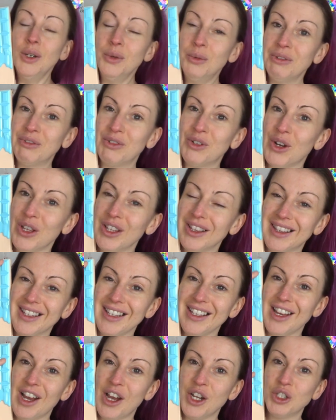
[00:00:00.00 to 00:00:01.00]
We've got
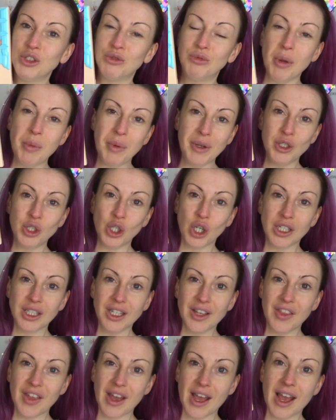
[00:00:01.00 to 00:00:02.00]
the dripping
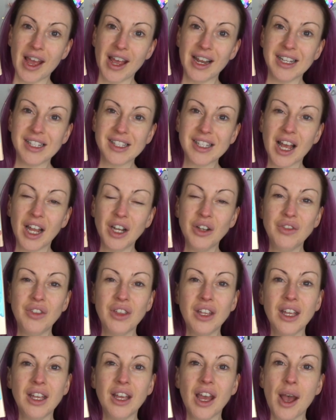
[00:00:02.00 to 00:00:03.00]
chocolate there, and it's kind of
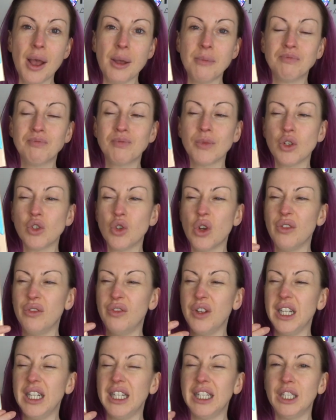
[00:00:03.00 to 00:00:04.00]
the sort of
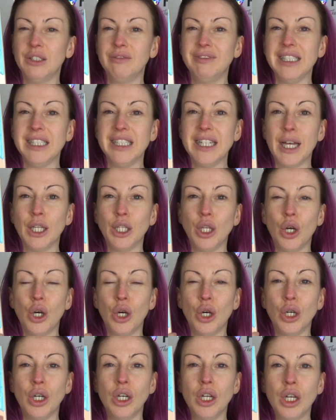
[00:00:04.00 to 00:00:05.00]
vanilla-y
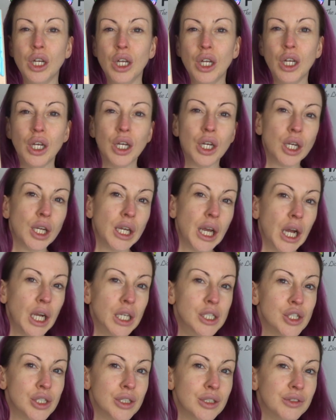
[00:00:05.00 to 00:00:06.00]
yellow,
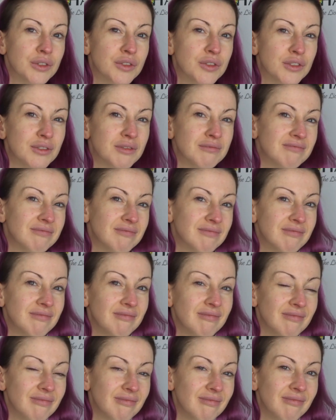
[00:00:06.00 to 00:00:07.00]
kind of
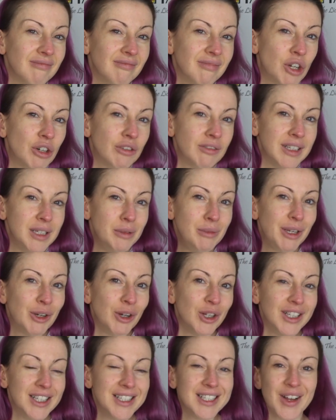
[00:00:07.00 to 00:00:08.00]
creamy
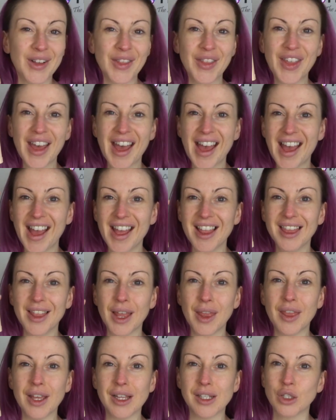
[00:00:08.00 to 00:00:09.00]
colour down there, and
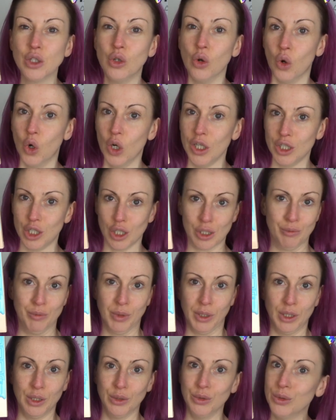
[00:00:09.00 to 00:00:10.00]
then this gorgeous
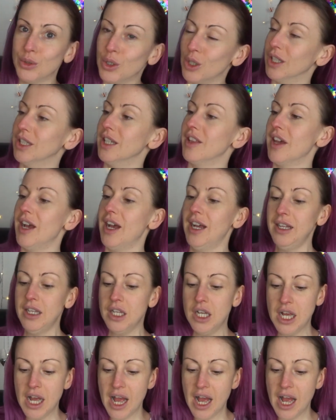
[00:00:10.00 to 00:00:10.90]
blue colour there.